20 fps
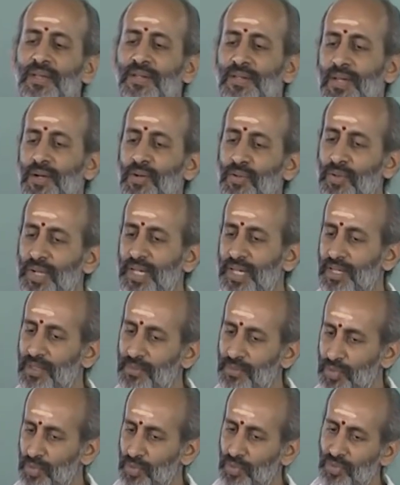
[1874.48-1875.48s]
Now, I
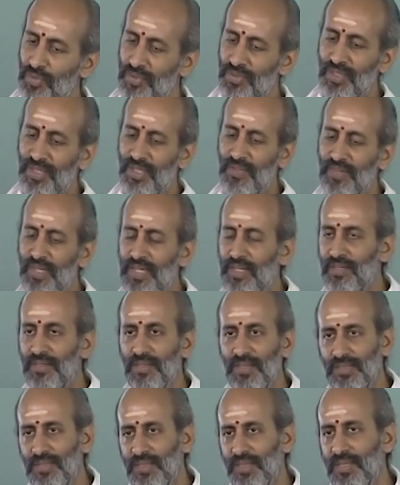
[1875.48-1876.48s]
come to a very
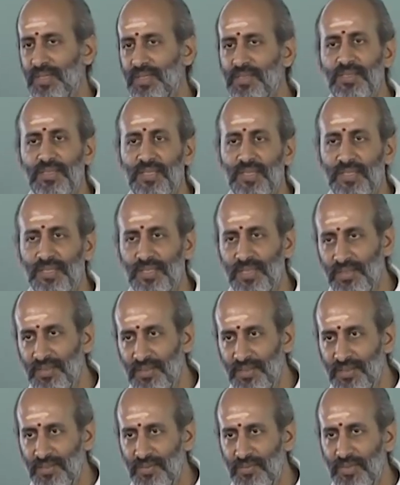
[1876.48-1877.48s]
interesting construction
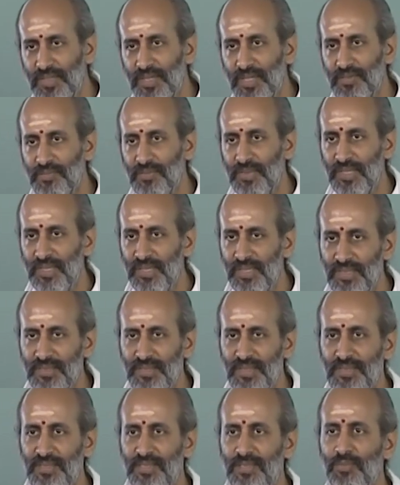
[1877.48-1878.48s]
which has been
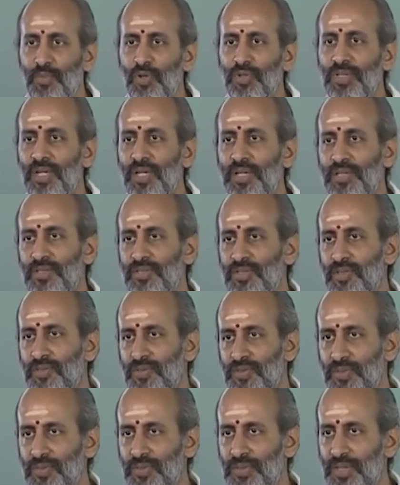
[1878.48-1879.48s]
discussed in Baudhayana
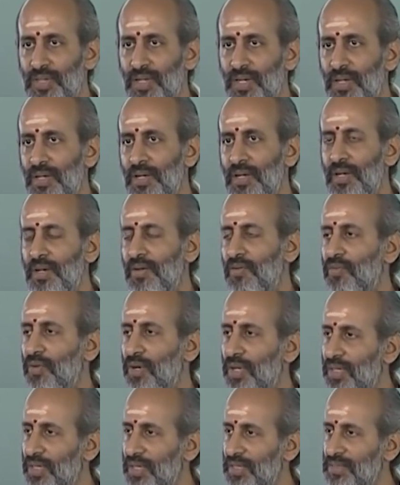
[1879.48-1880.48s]
Sulbasutra
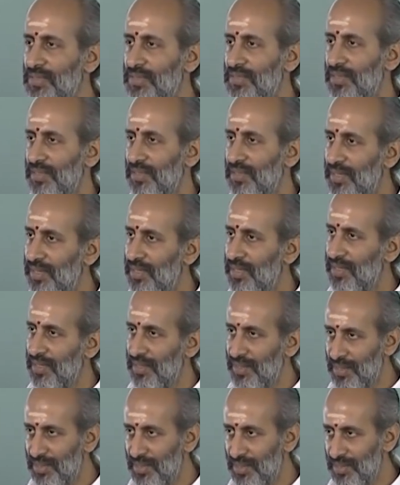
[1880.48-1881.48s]
for constructing
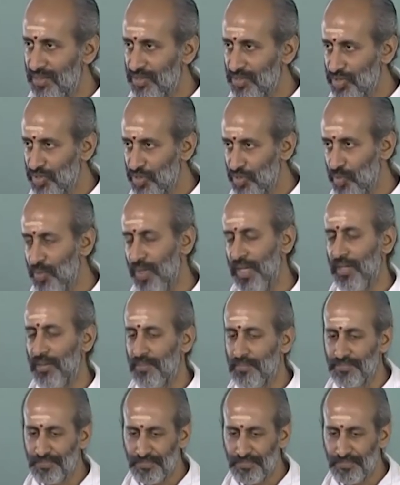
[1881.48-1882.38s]
a square.